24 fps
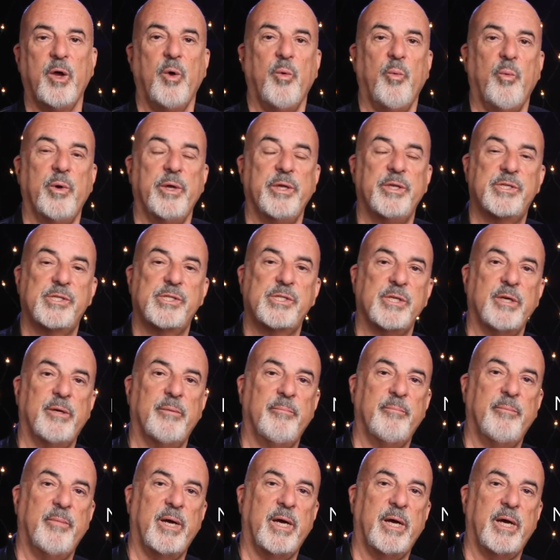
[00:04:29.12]
with
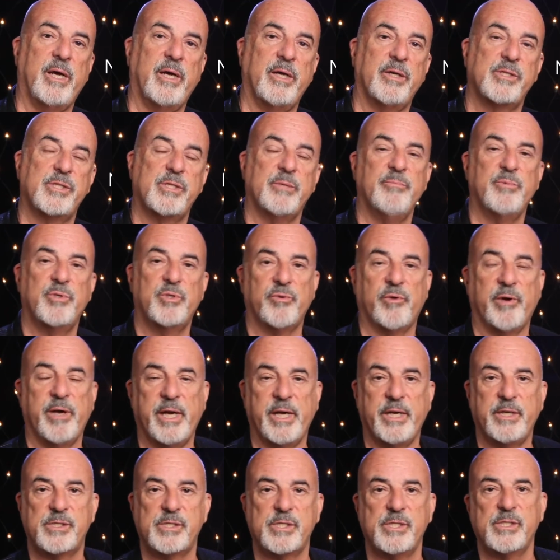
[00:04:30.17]
some
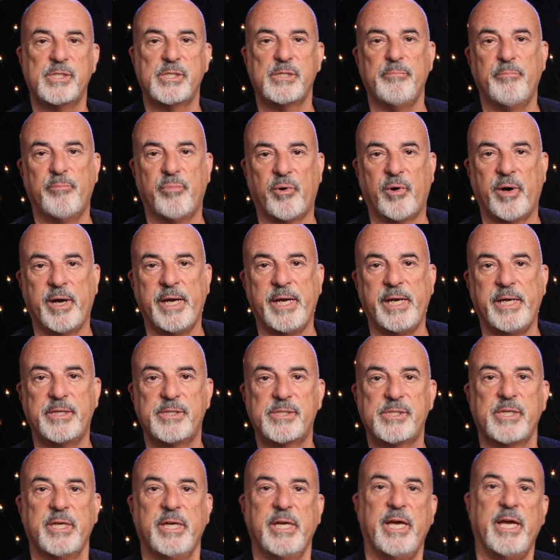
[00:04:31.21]
drinks and some
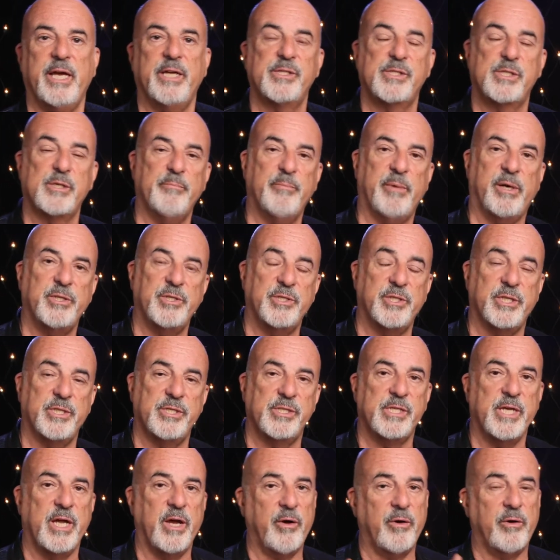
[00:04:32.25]
breaks and some
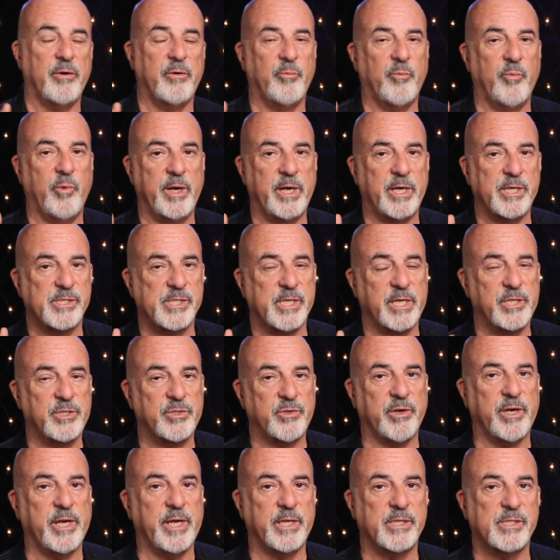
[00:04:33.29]
munches. Now, when I say
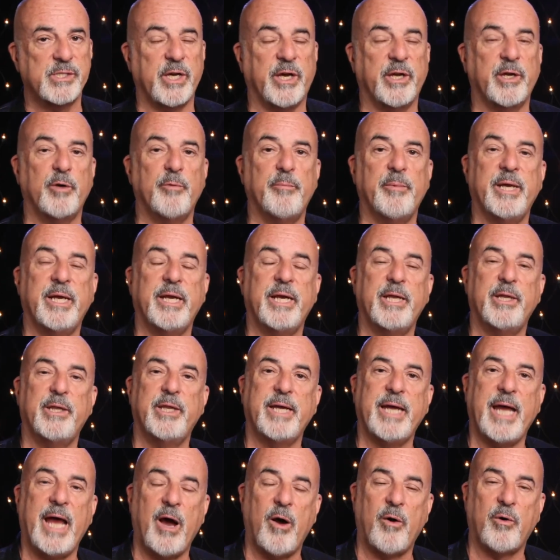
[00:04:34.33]
drinks, I don't mean
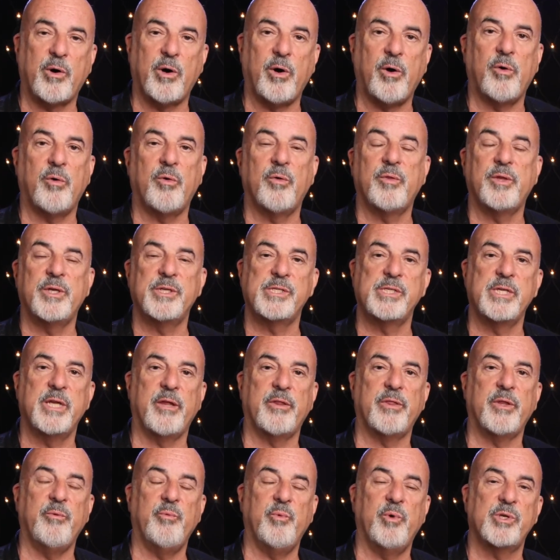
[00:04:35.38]
anything alcohol. There's
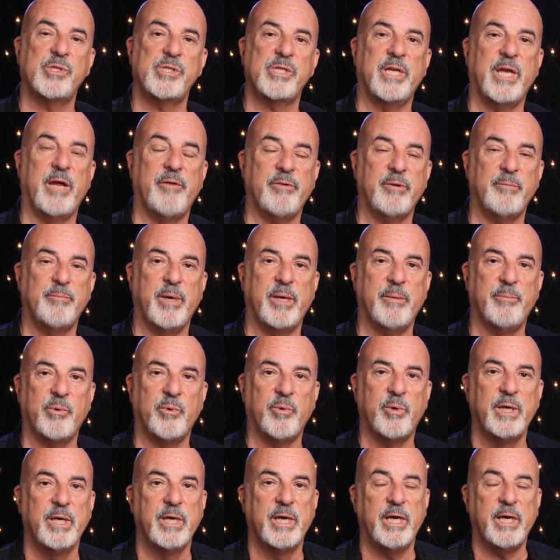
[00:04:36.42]
nothing worse than having
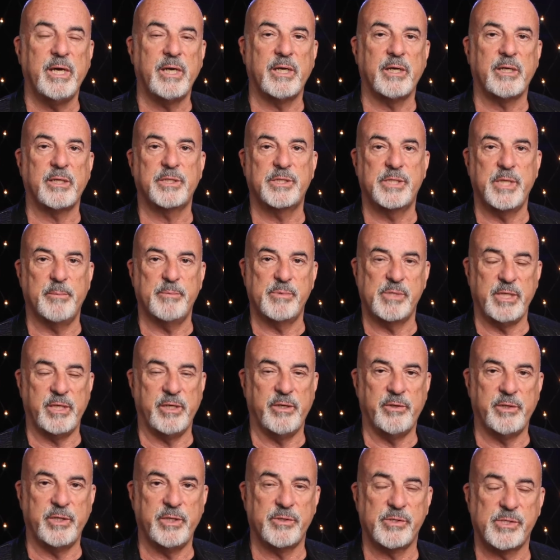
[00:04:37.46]
people a little tipsy
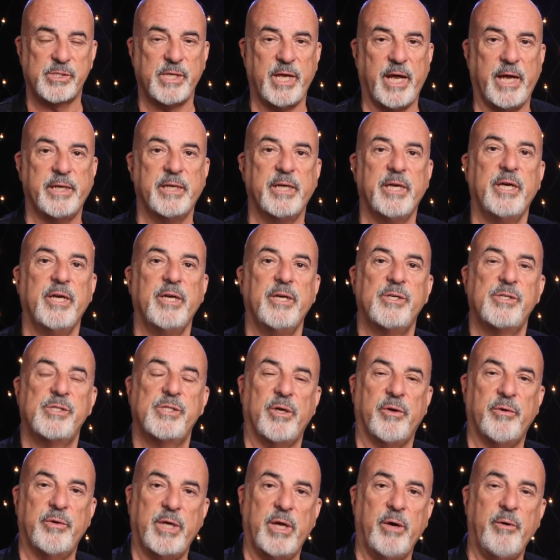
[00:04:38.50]
on your set.
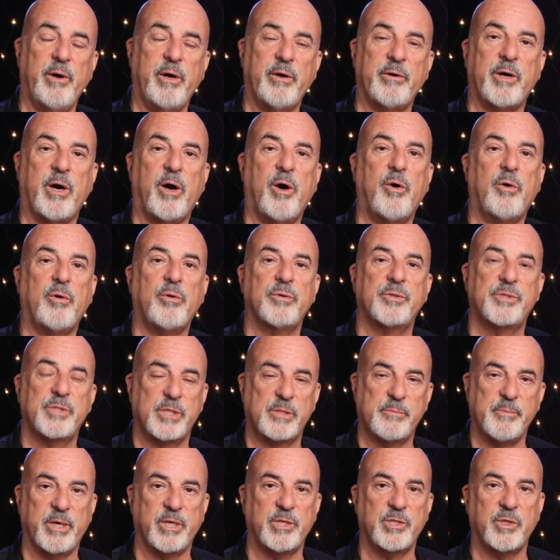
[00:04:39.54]
So no alcohol,
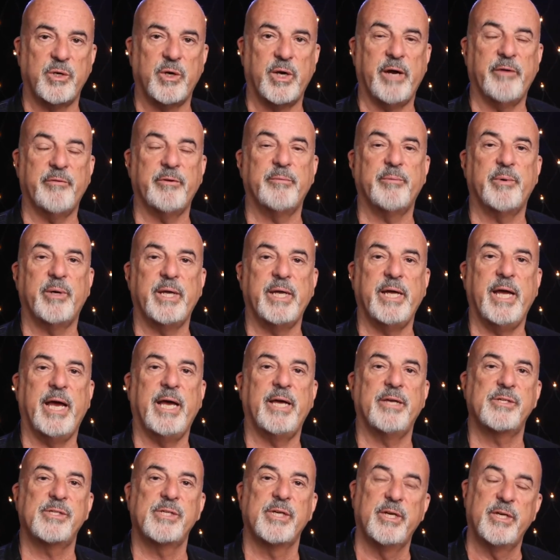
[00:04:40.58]
just make sure everybody
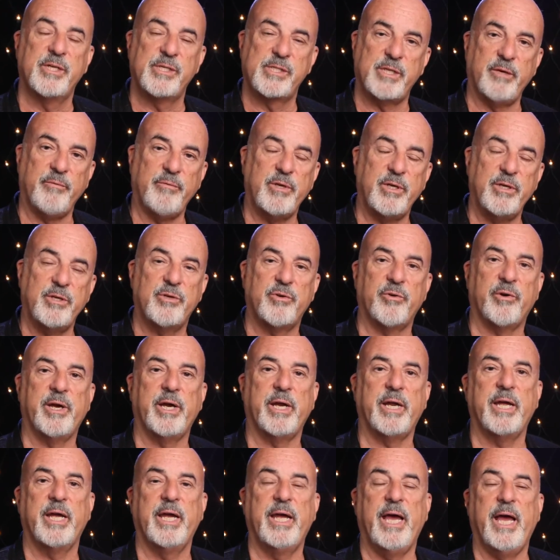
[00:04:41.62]
has something to
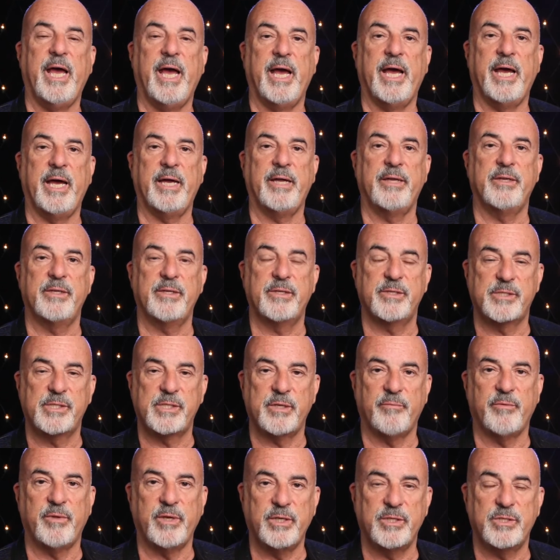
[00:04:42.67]
drink and
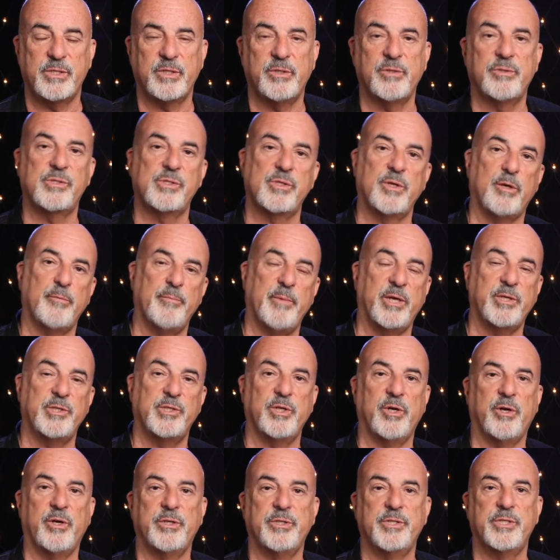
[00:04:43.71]
something to sort of
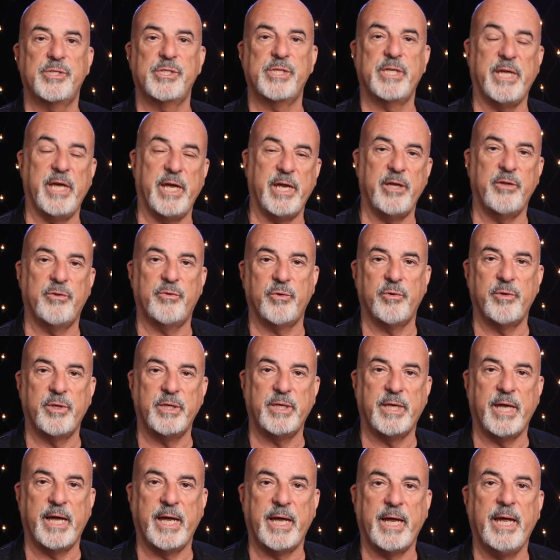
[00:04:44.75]
munch on just to get you through the
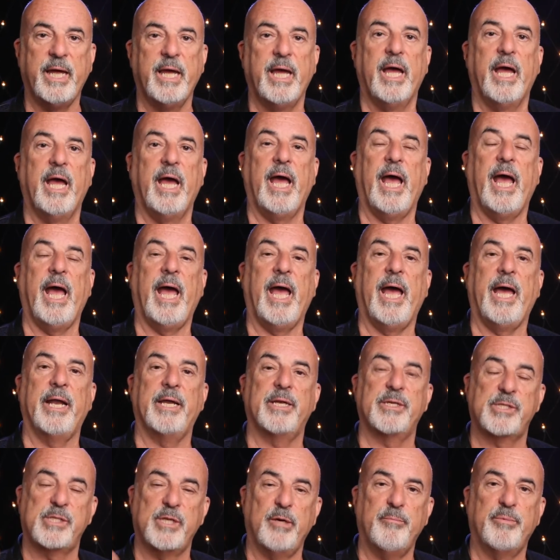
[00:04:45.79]
day. And
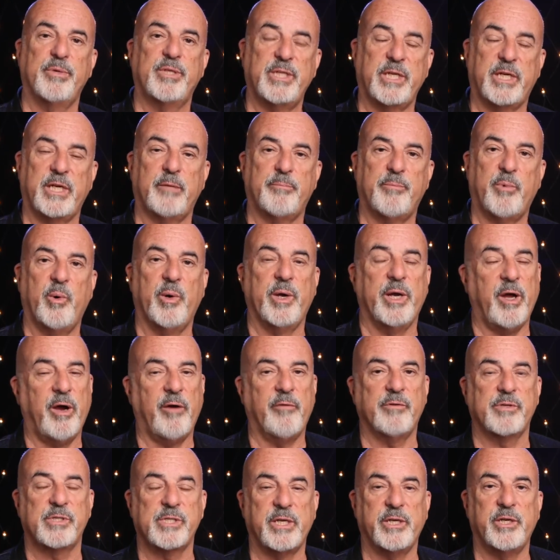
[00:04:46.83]
at some particular point,
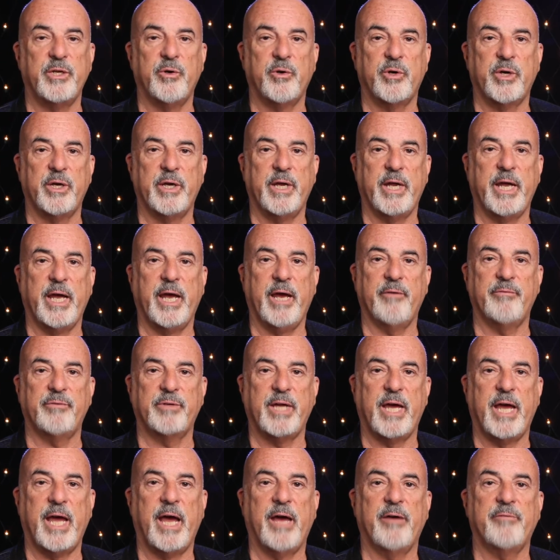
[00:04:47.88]
obviously, you're going to
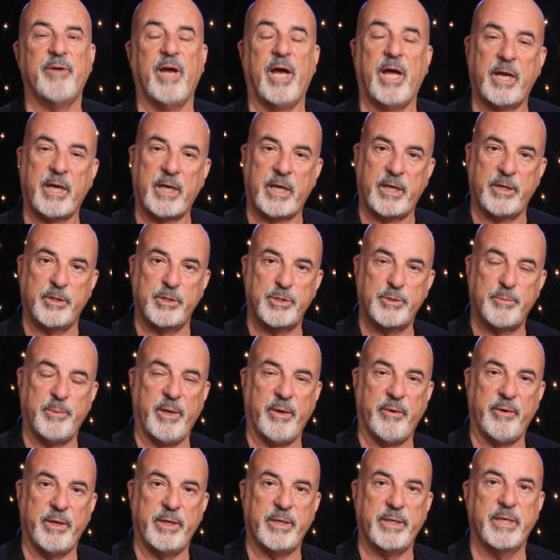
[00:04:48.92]
have a lunch
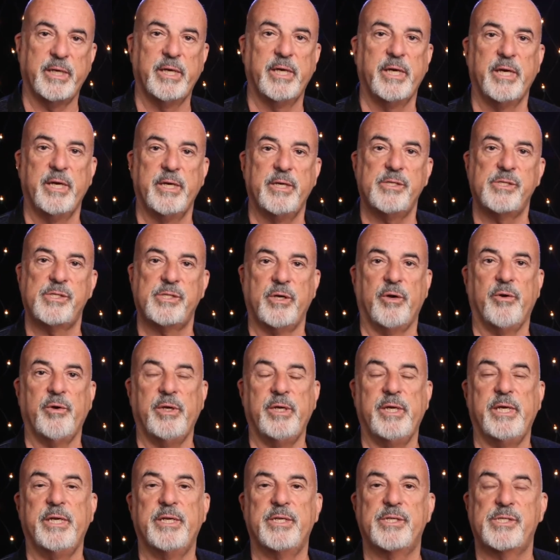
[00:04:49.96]
period. So
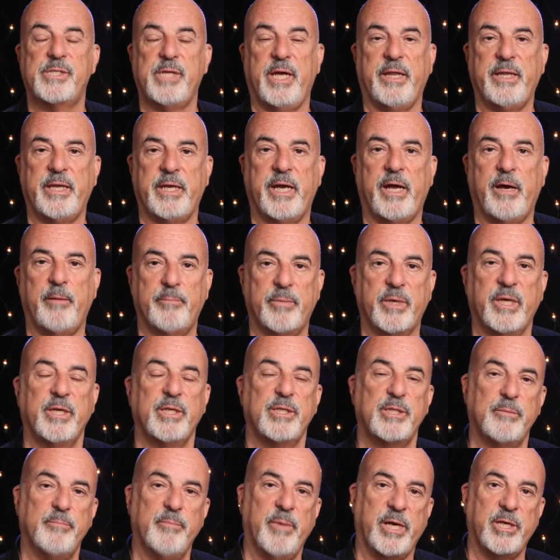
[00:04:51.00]
you need to set that up
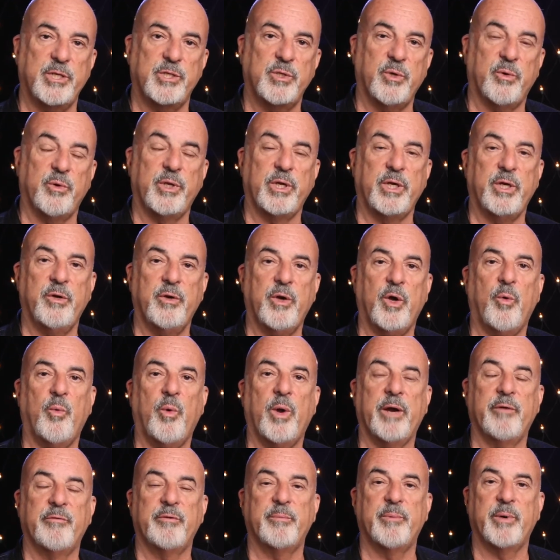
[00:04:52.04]
to make sure that you know
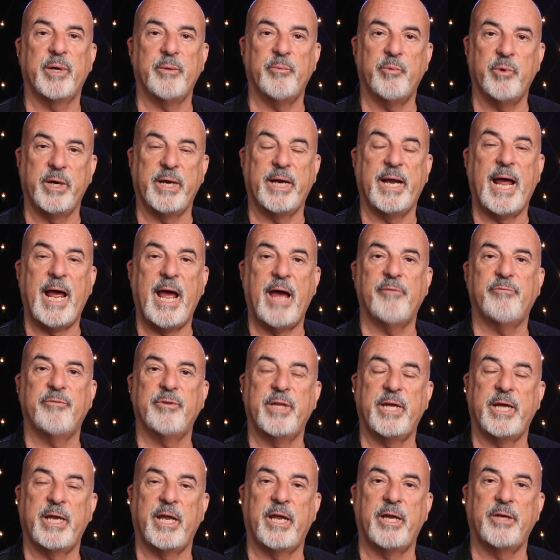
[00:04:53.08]
what everybody wanted to have for
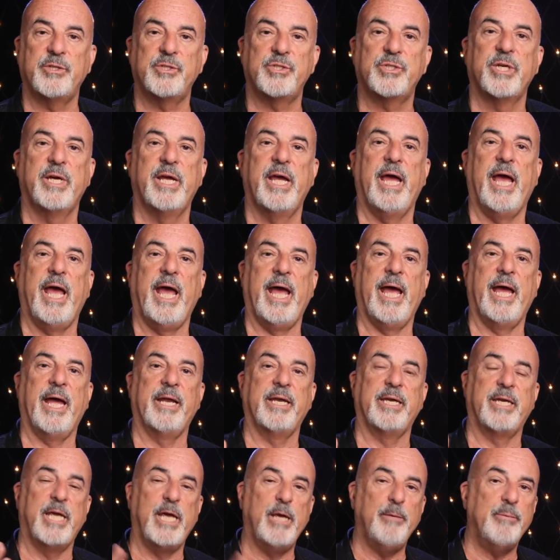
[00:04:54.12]
their lunch.
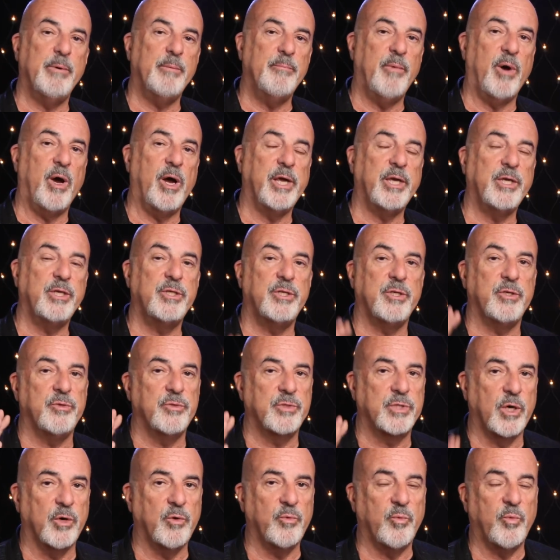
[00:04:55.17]
And keep in mind, you
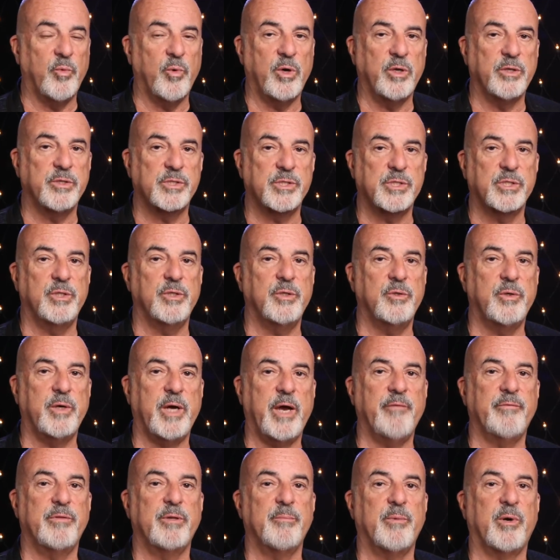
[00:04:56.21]
don't want to
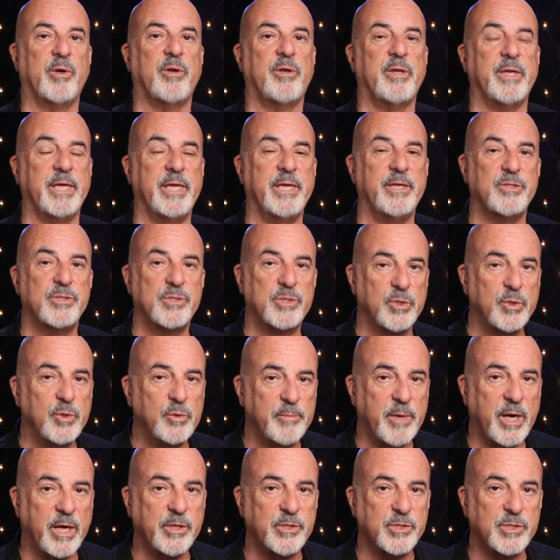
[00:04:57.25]
have the model eat too
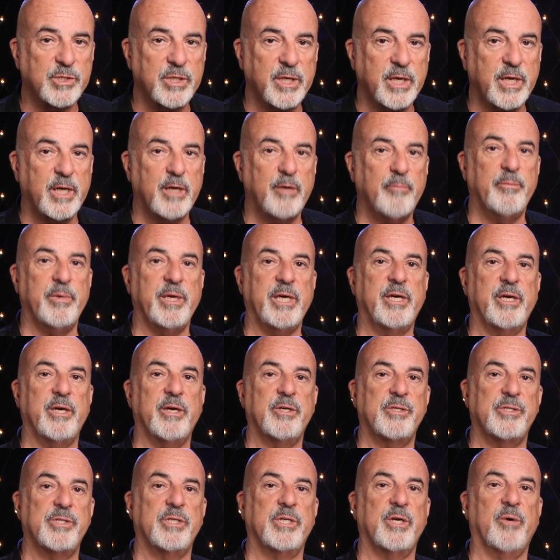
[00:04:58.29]
much
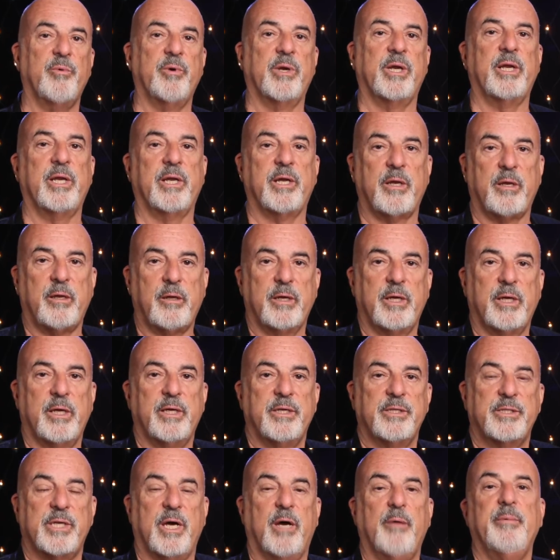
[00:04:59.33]
because you don't want a little
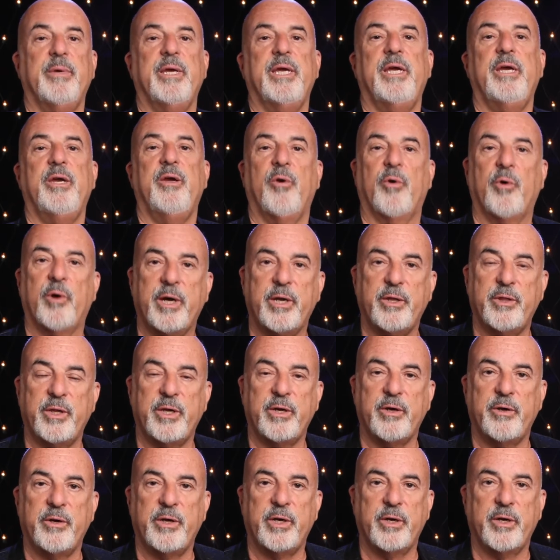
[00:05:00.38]
tummy or
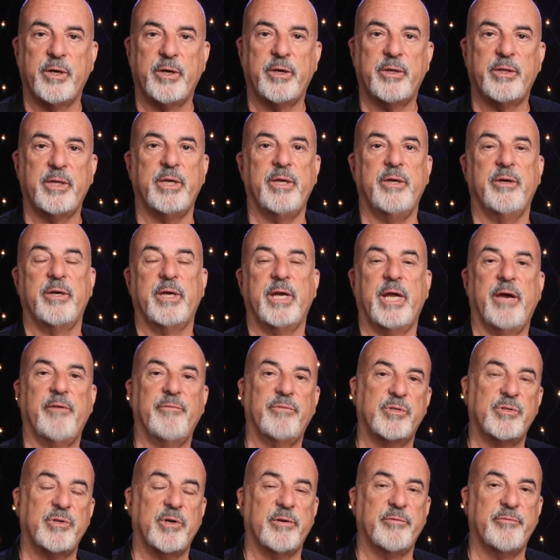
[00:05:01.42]
anything on her that you're going to have
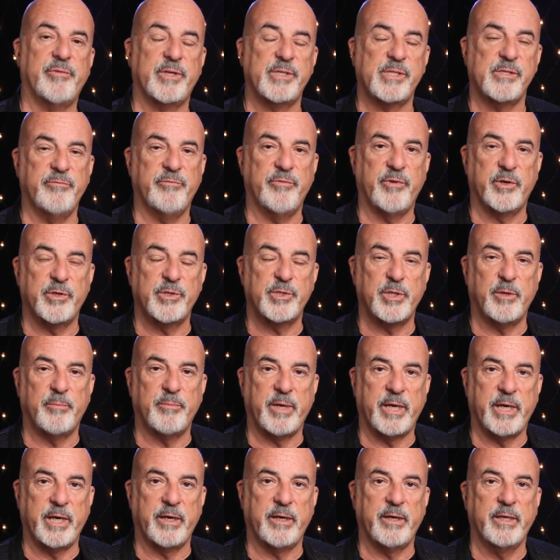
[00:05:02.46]
to try to fix in Photoshop
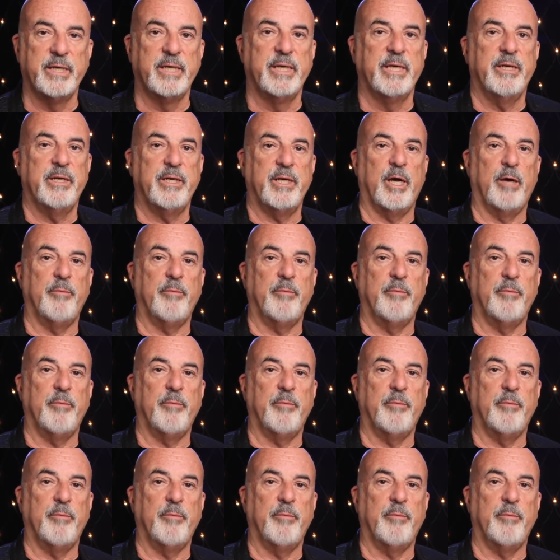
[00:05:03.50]
later. Now,